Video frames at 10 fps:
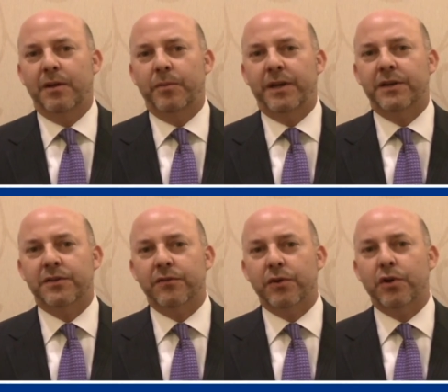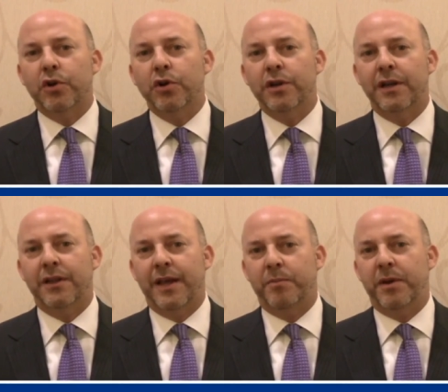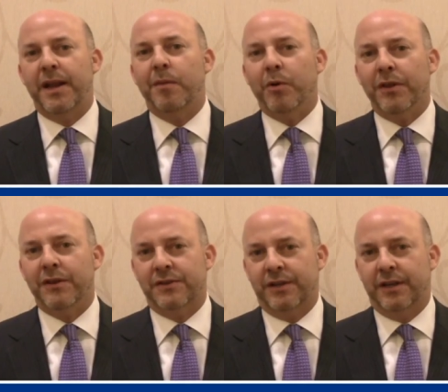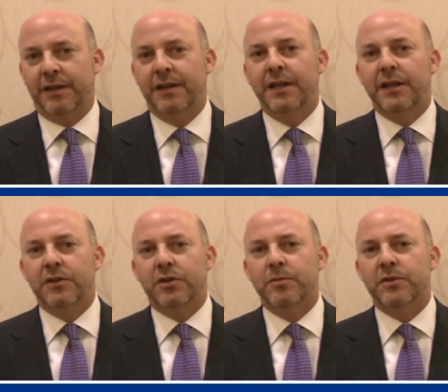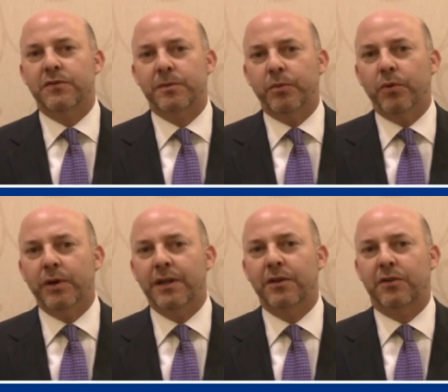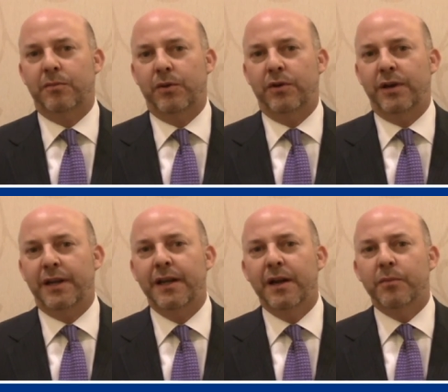because of the good that B'nai has done in terms of supporting the community,